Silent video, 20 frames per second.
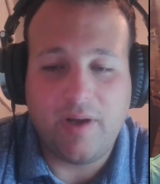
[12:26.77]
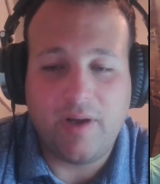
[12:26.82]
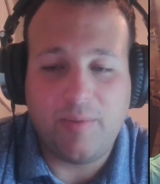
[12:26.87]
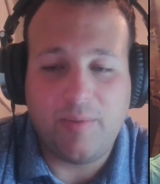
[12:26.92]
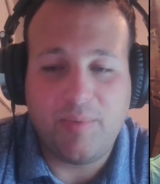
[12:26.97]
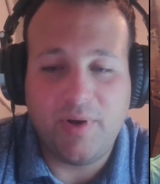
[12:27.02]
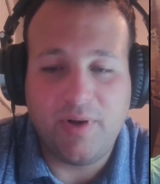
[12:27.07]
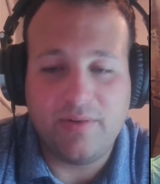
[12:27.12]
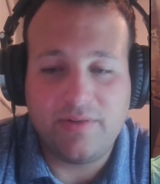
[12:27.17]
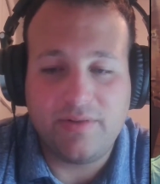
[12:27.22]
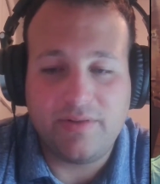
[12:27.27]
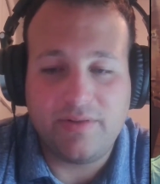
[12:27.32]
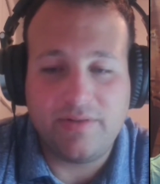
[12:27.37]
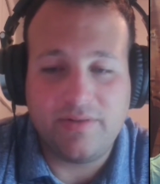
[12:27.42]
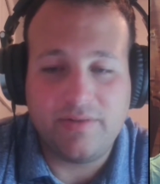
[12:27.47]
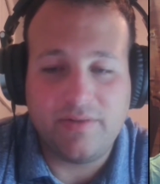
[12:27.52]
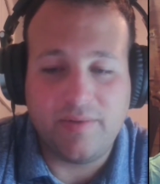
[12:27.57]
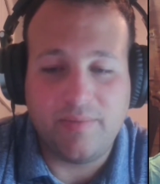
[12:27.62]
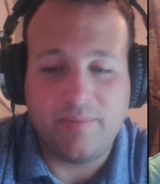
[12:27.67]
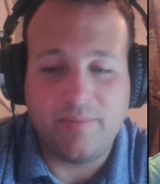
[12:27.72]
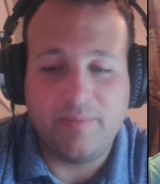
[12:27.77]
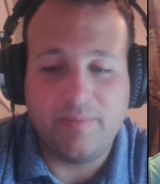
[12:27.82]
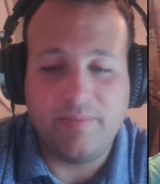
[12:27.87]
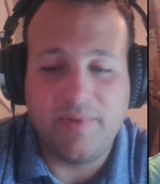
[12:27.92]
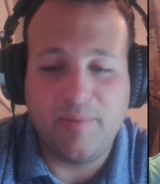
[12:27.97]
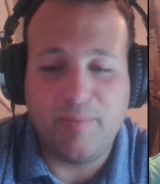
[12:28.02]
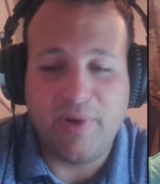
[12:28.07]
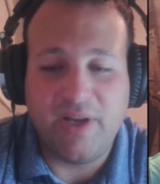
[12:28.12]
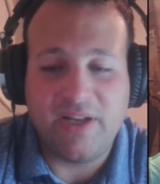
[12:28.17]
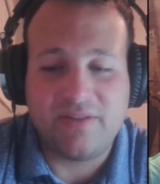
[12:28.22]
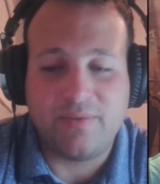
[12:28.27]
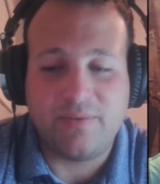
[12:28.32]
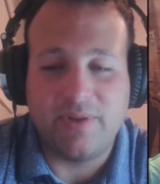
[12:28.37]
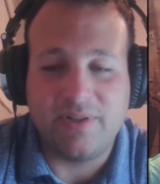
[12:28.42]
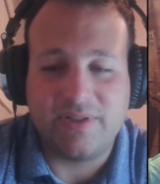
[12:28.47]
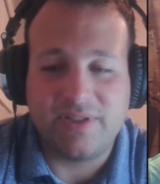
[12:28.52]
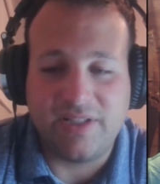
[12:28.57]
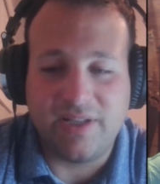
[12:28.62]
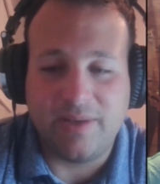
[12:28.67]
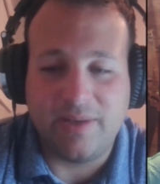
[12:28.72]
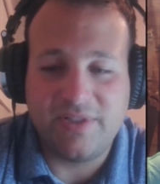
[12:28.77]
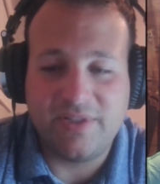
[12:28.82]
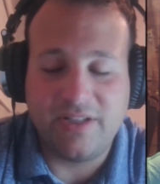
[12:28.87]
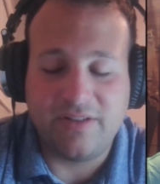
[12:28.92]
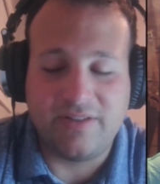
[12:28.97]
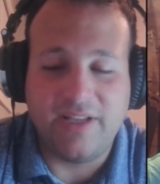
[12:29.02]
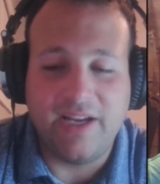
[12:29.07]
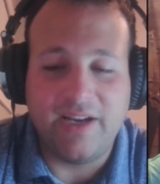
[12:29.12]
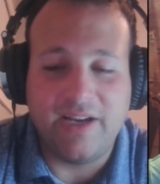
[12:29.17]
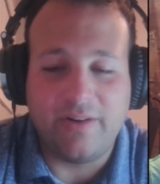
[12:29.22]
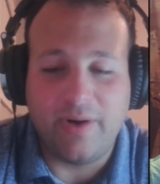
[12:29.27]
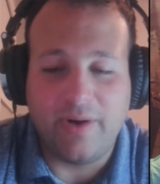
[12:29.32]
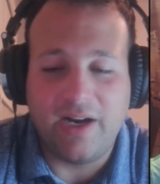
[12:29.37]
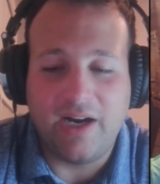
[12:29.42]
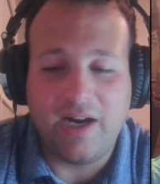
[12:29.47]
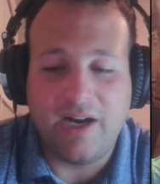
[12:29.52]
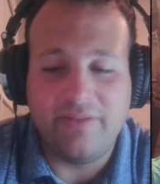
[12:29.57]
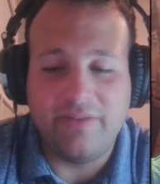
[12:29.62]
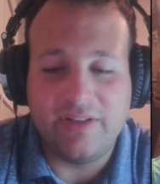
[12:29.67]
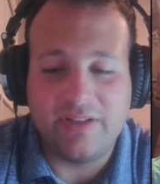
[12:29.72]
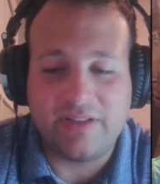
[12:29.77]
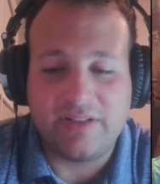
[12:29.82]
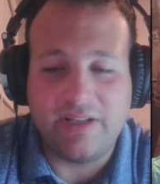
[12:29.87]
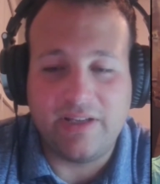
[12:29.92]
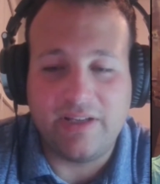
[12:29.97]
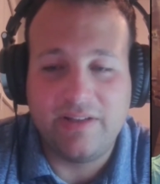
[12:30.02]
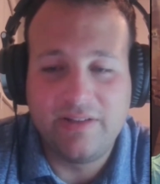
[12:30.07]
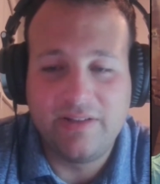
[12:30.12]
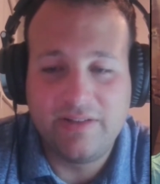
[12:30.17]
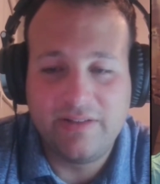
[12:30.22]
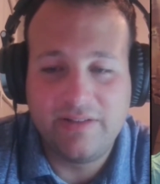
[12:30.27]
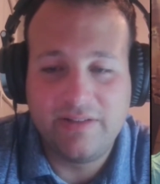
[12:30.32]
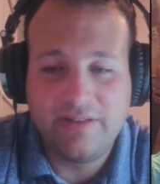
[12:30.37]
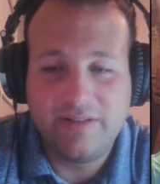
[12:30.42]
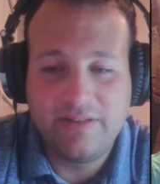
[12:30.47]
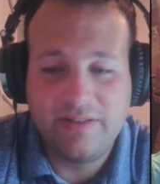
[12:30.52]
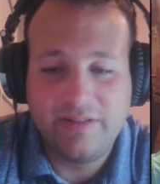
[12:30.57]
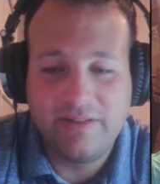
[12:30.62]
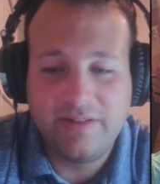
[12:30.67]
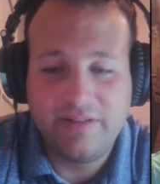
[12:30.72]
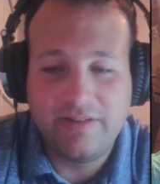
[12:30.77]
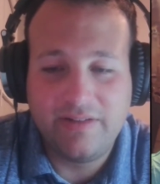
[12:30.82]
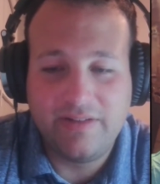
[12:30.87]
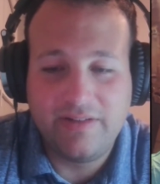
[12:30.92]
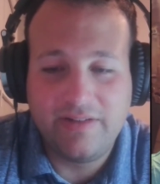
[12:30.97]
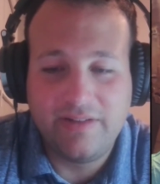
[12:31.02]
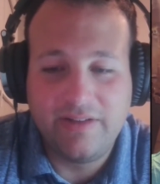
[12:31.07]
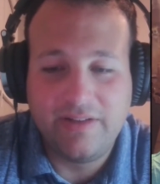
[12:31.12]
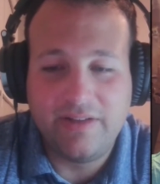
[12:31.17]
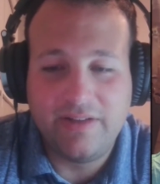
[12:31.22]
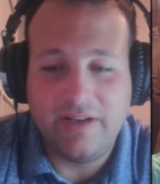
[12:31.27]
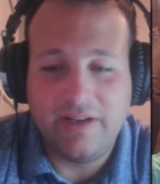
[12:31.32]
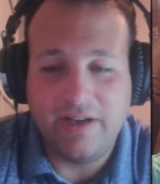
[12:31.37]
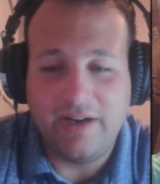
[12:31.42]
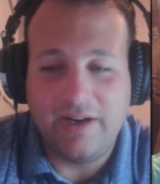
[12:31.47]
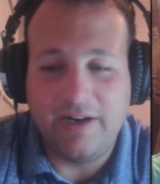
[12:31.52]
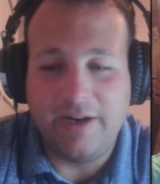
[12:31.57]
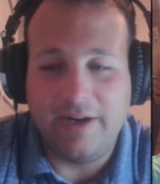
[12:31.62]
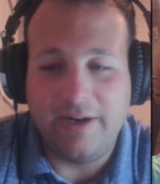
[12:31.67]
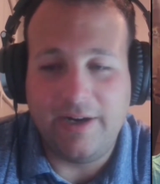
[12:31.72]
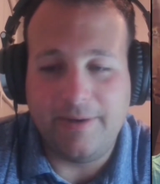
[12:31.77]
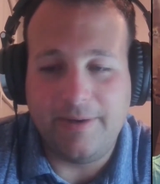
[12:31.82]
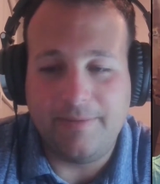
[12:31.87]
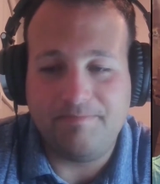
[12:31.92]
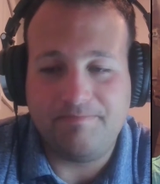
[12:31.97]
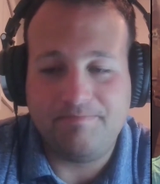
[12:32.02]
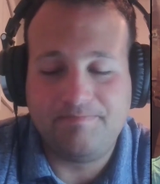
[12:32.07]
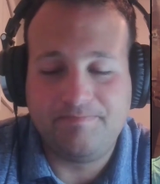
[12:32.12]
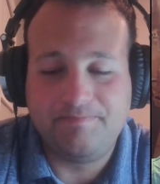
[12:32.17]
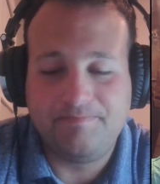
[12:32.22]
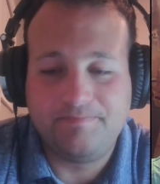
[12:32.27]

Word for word: I'll post the, the best ones because I'm still tinkering, obviously. Right. Um.